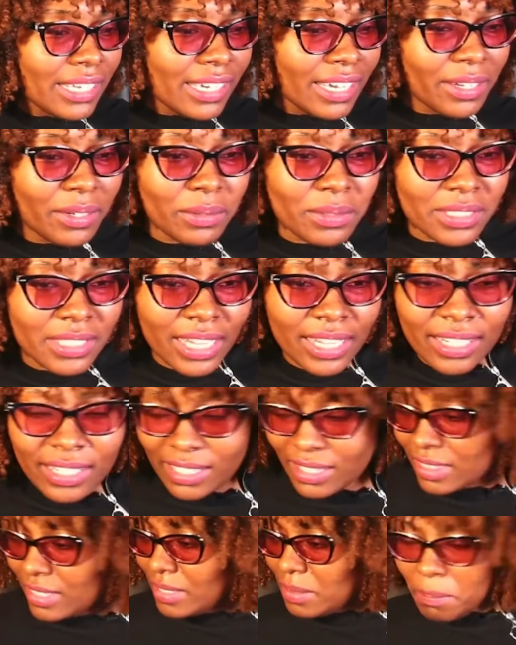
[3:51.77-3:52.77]
ain't gonna say
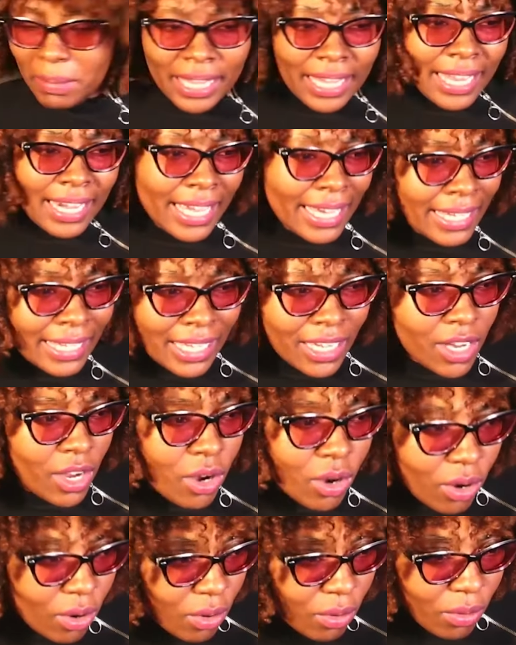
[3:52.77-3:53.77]
nothing. Me and Nikki
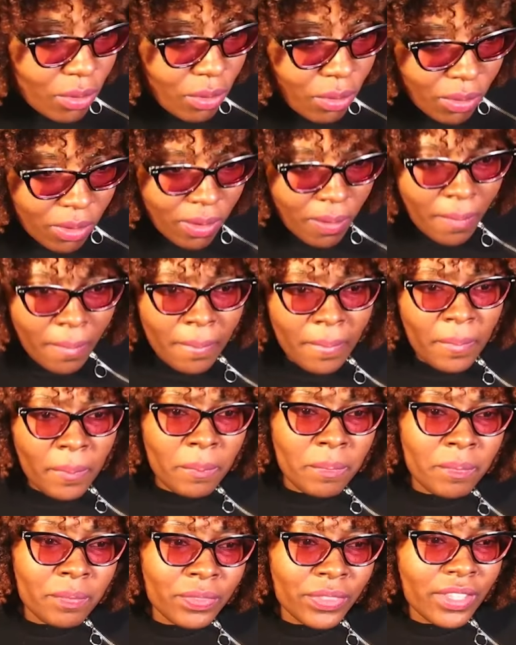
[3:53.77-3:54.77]
cool.
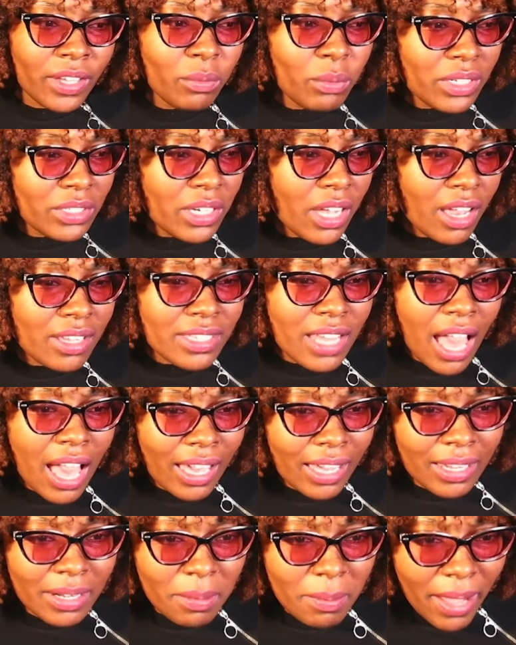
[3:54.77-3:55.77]
What y'all
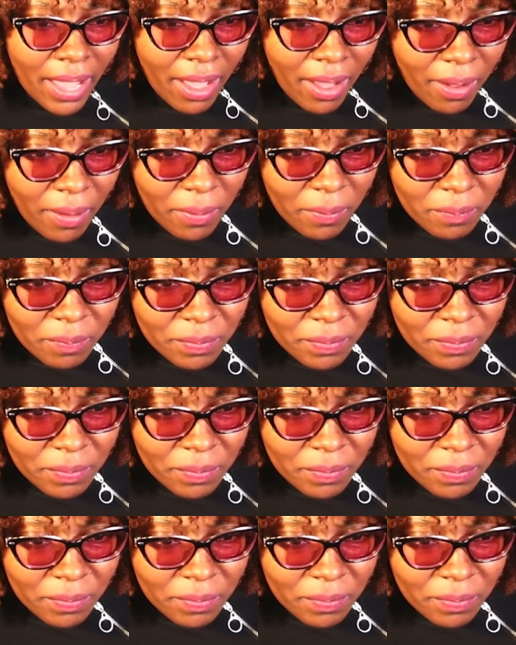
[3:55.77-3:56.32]
talking about?